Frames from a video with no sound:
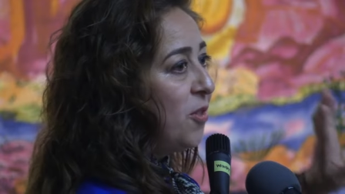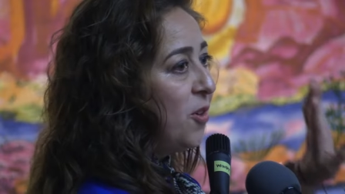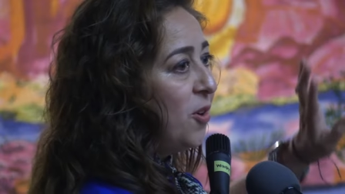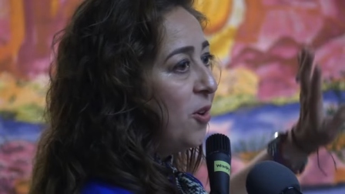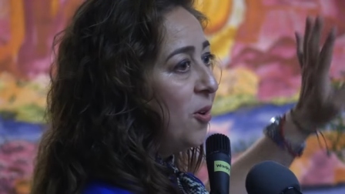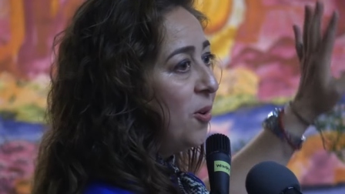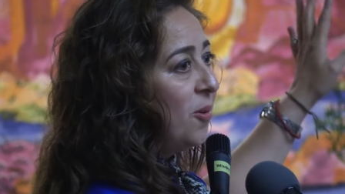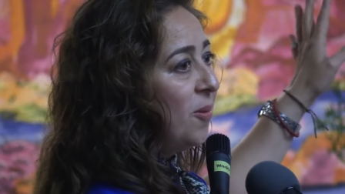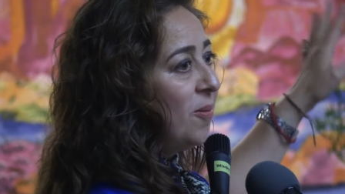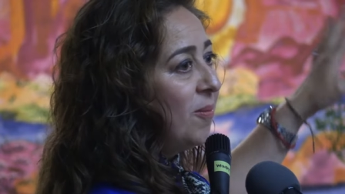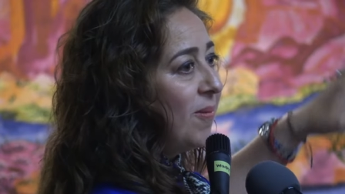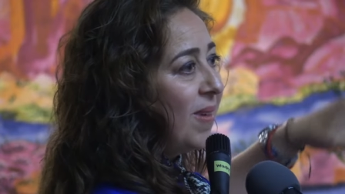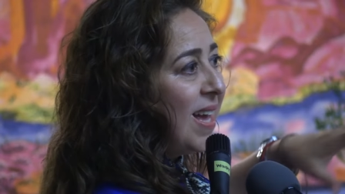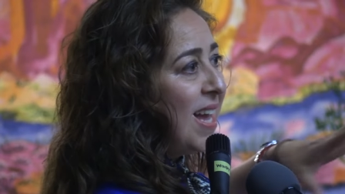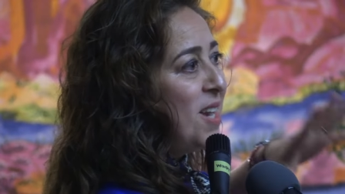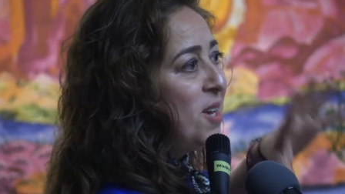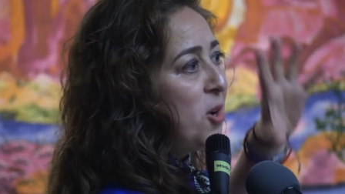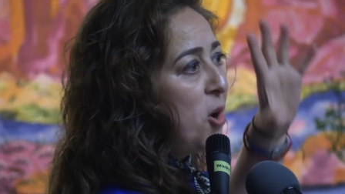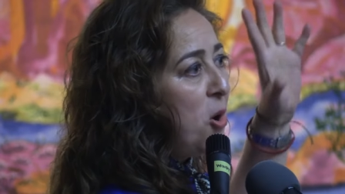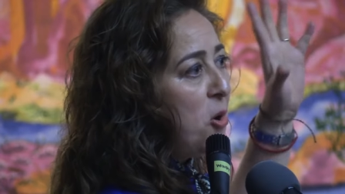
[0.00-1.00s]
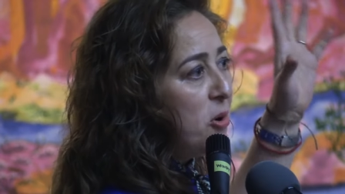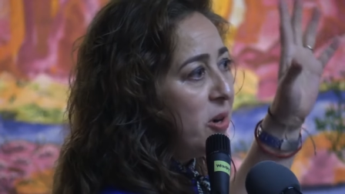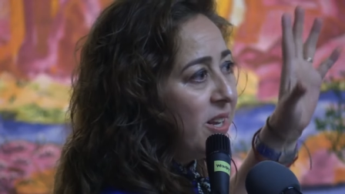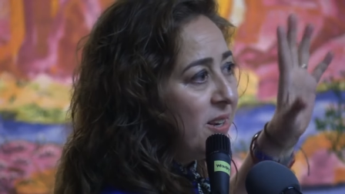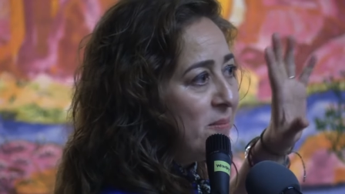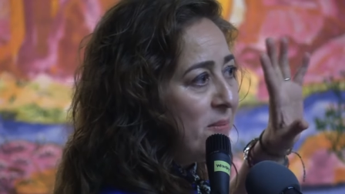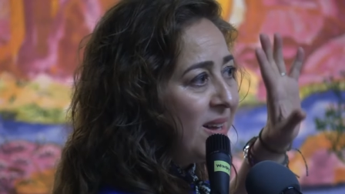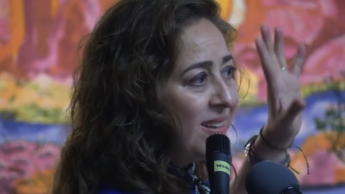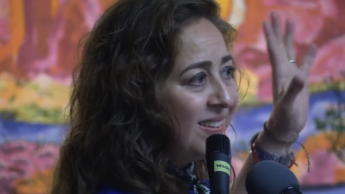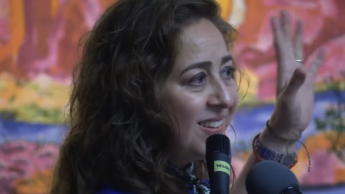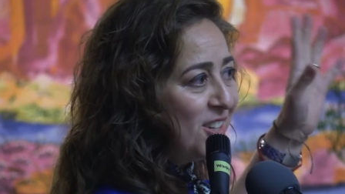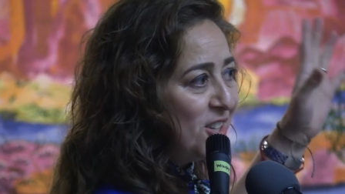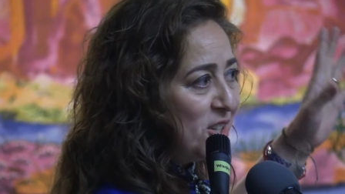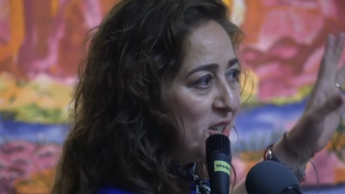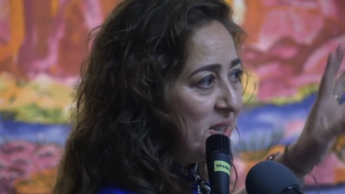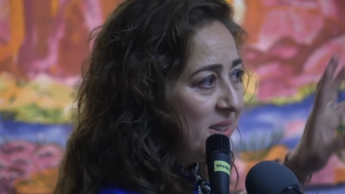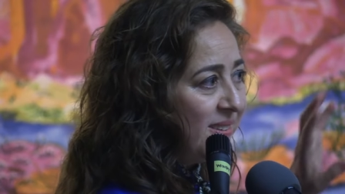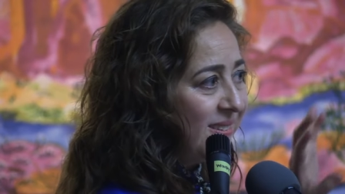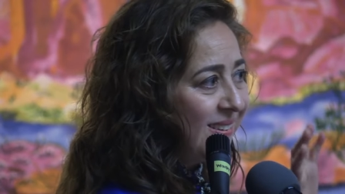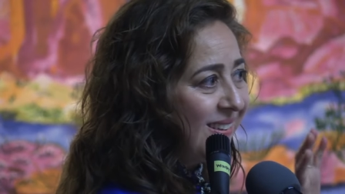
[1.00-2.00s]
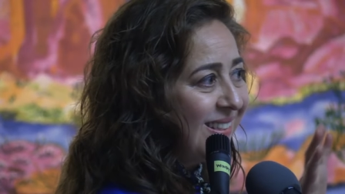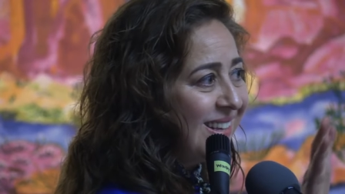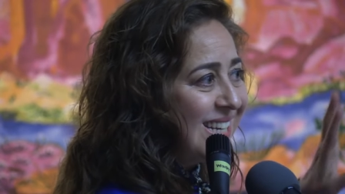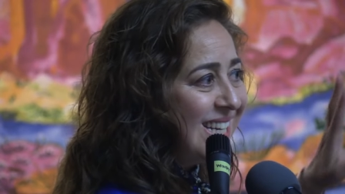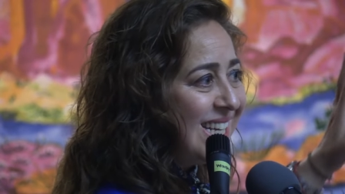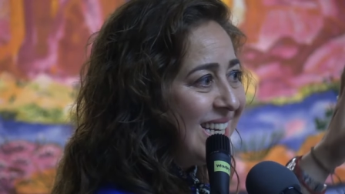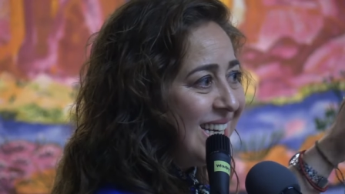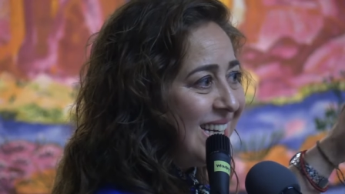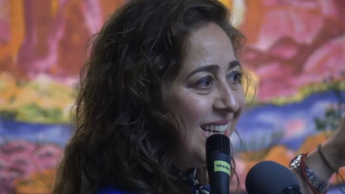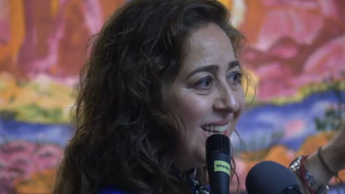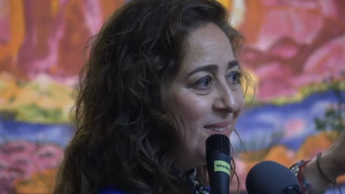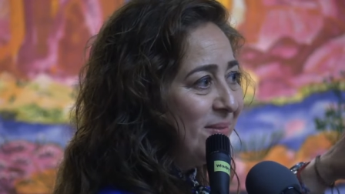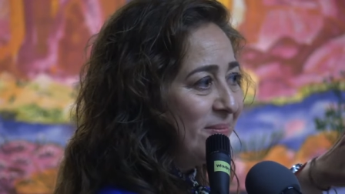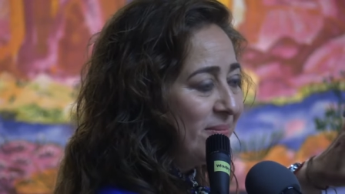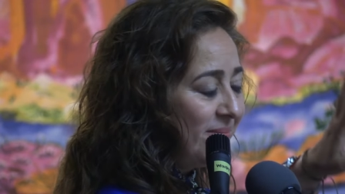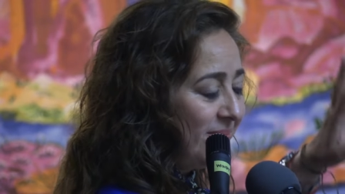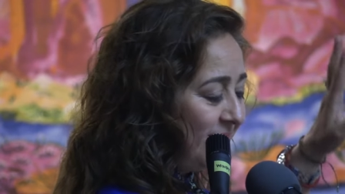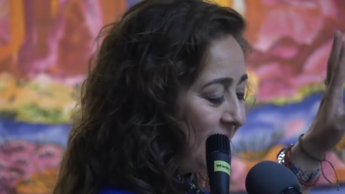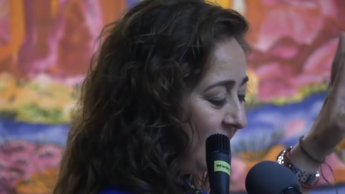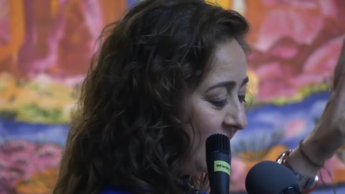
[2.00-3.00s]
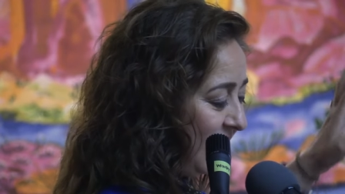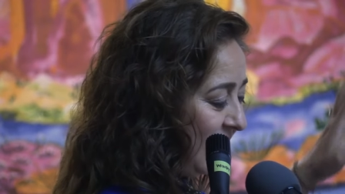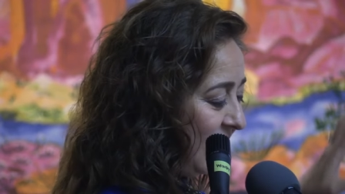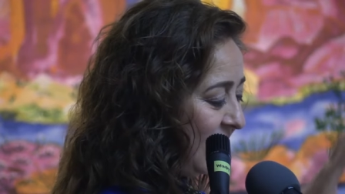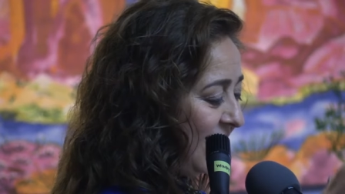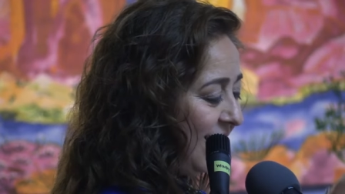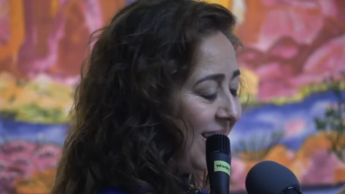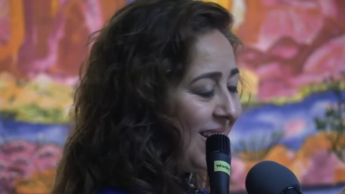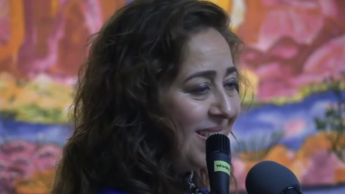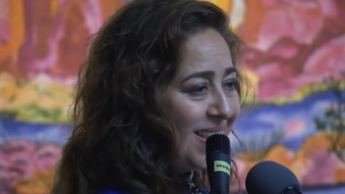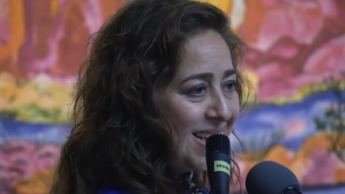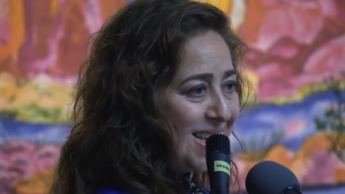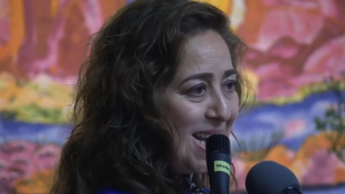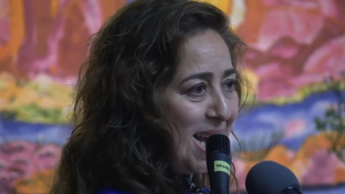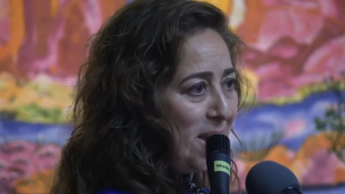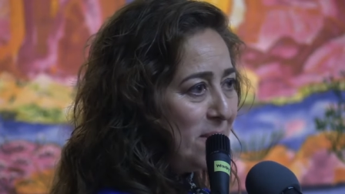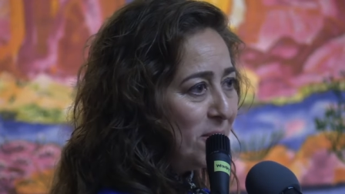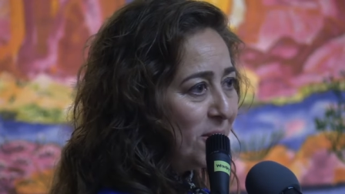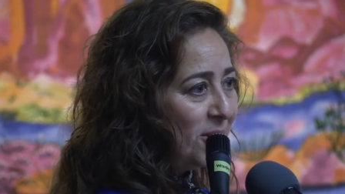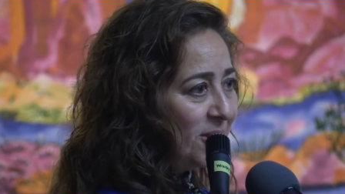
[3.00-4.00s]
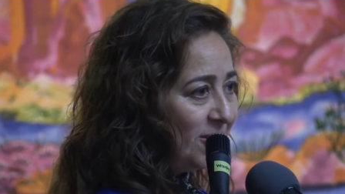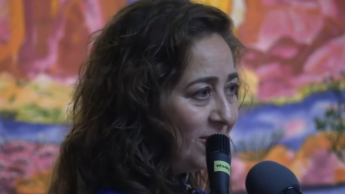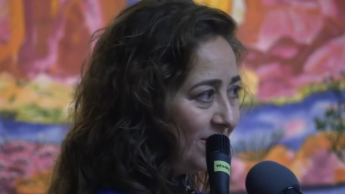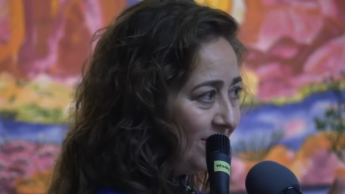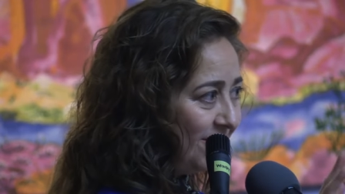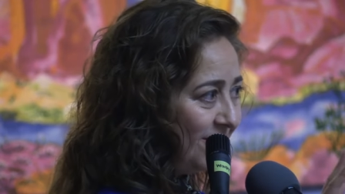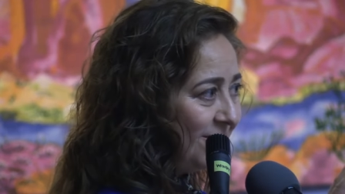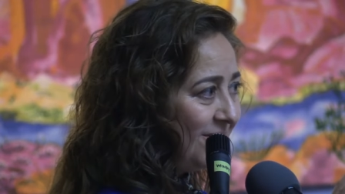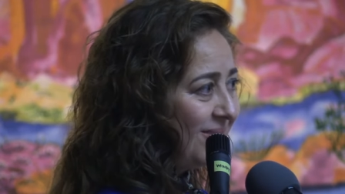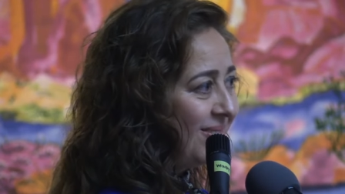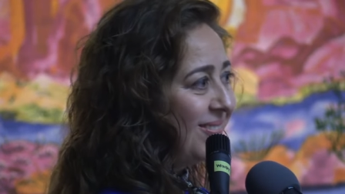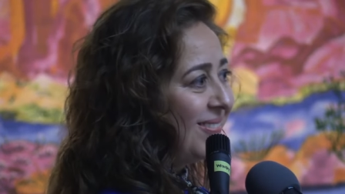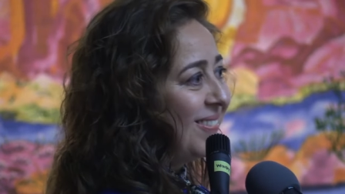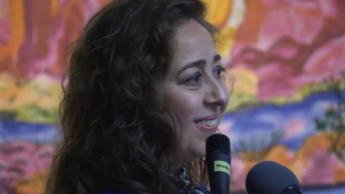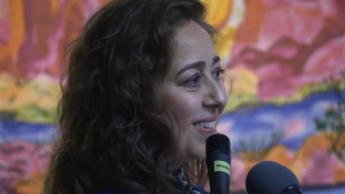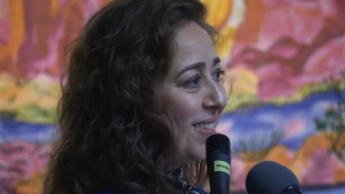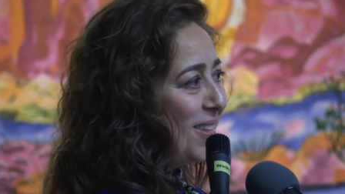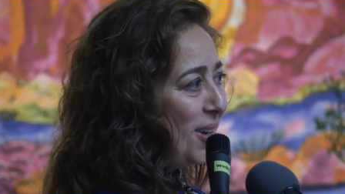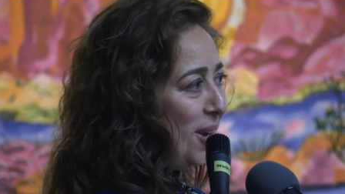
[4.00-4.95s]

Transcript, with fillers: the encoded messages, the tea, the table, the